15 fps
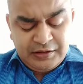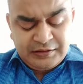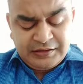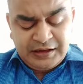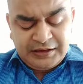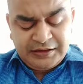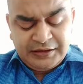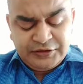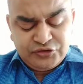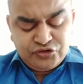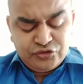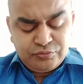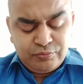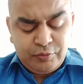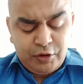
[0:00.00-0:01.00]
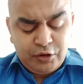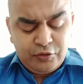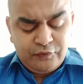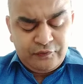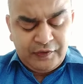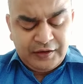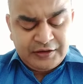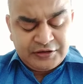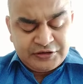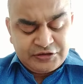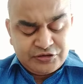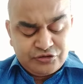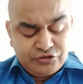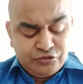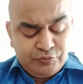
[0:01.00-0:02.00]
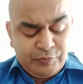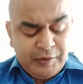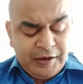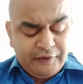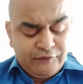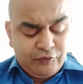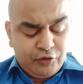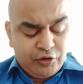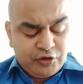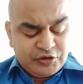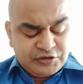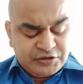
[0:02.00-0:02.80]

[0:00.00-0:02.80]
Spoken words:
that needs to borrow funds to pay for